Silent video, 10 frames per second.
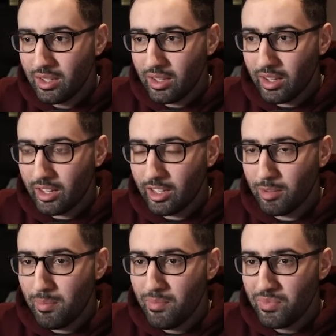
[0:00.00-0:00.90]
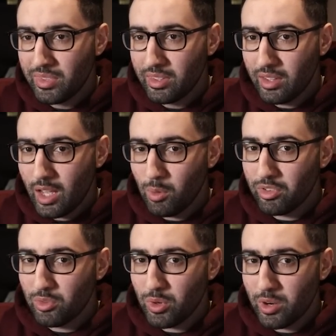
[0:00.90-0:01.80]
Um,
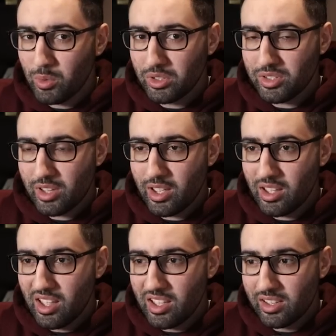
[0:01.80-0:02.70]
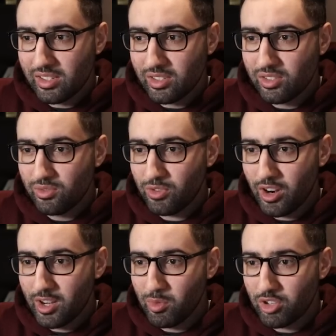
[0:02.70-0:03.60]
however, what I will say is for
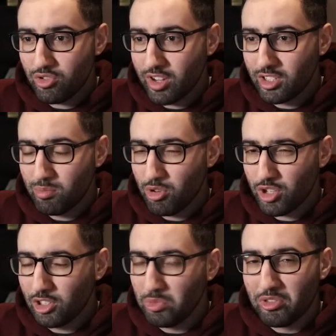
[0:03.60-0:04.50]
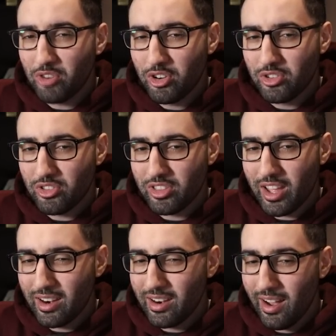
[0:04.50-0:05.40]
anyone trying to push a little bit further than
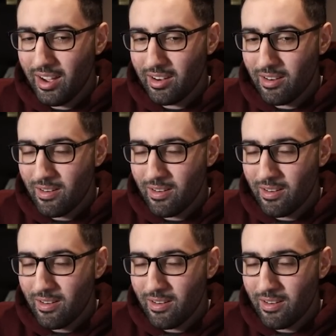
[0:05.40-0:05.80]
that and higher,